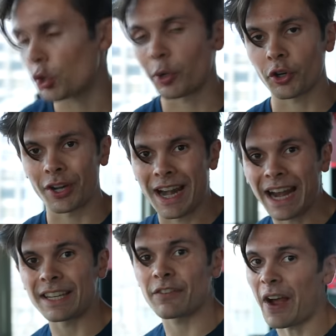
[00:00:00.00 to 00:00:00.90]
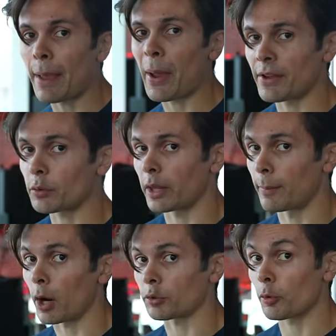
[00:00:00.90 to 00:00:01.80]
295 pounds weighing the
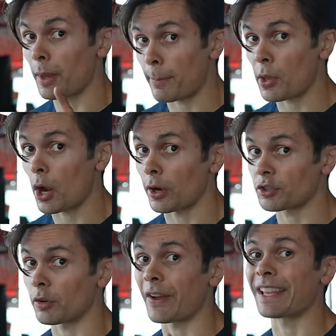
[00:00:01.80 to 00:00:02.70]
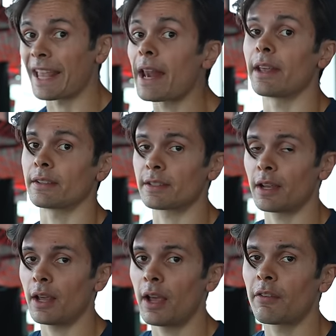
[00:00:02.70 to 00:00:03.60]
bar, which would be a PR. So if I get it,
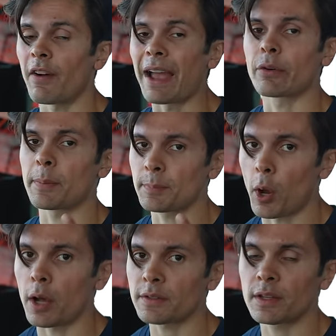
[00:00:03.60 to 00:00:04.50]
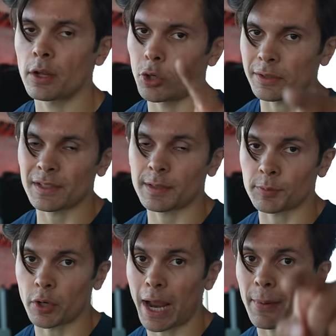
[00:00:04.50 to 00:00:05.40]
5 reps paused, you have to
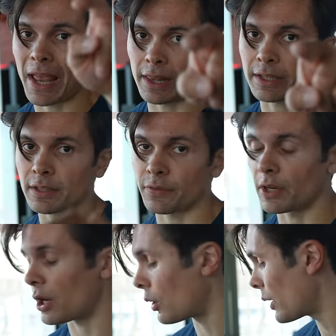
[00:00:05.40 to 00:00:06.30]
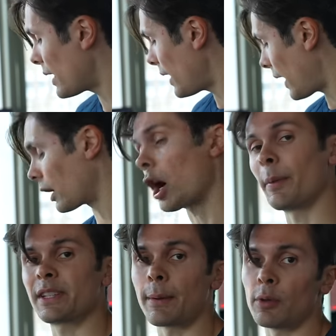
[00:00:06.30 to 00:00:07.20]
subscribe and like this video and
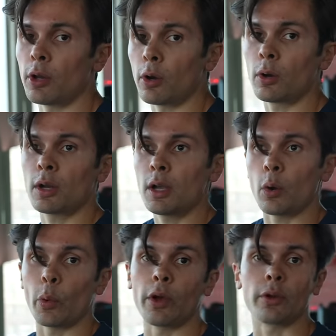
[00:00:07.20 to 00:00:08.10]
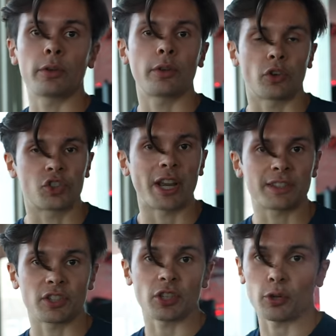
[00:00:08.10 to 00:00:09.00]
comment down below, Will, your chest
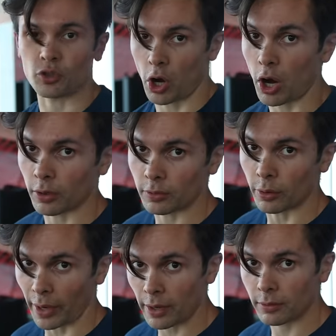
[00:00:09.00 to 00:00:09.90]
is so strong, okay?